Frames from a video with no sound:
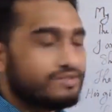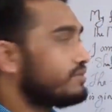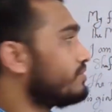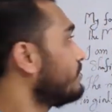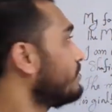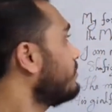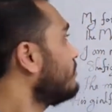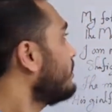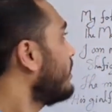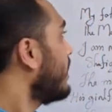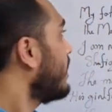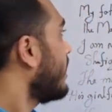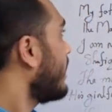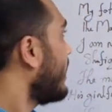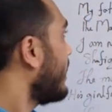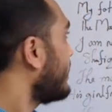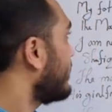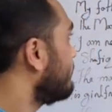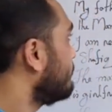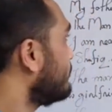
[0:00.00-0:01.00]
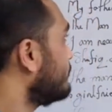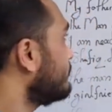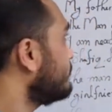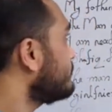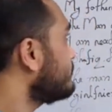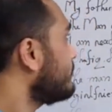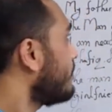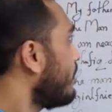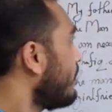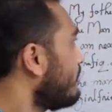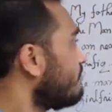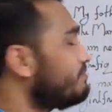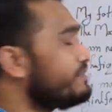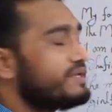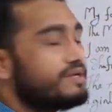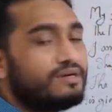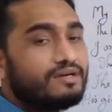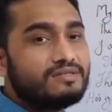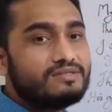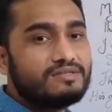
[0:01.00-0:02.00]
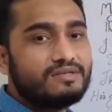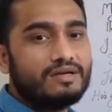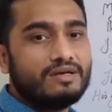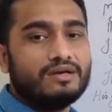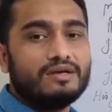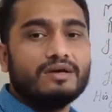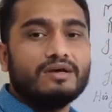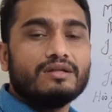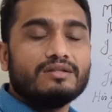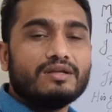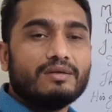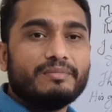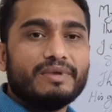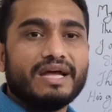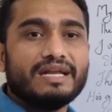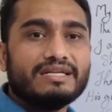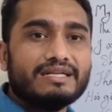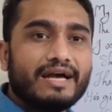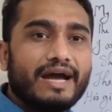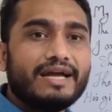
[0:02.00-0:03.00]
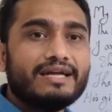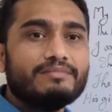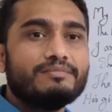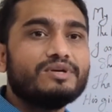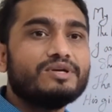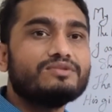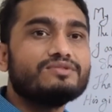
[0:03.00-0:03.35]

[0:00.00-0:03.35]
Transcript: So I have used of because the man died